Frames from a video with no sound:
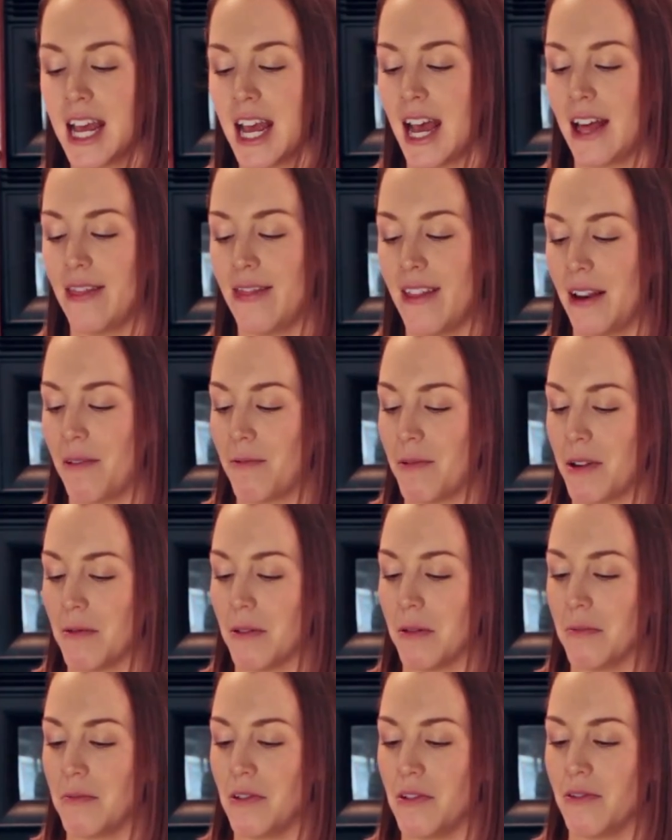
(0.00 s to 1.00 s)
and then we
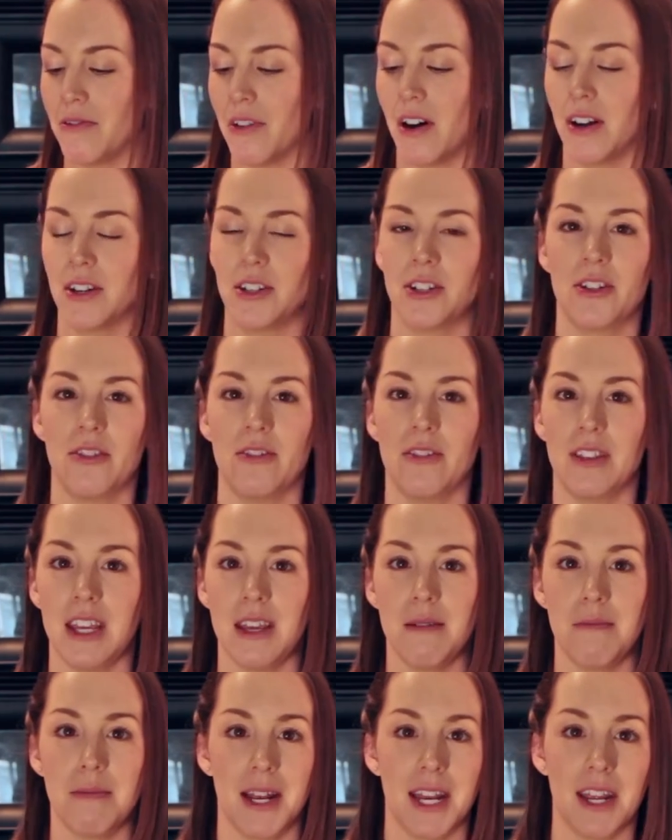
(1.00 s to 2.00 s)
will move on to
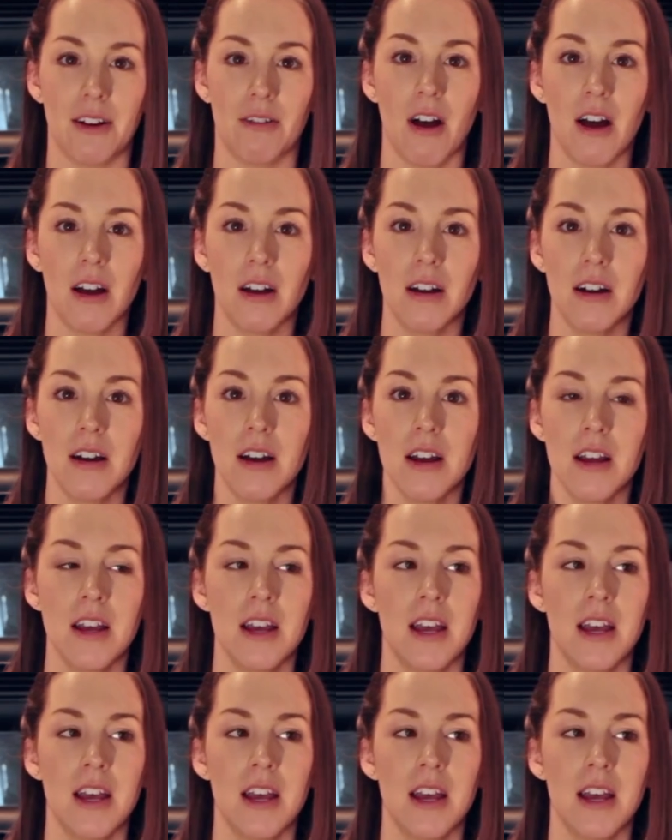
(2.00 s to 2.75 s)
the Betty Crocker,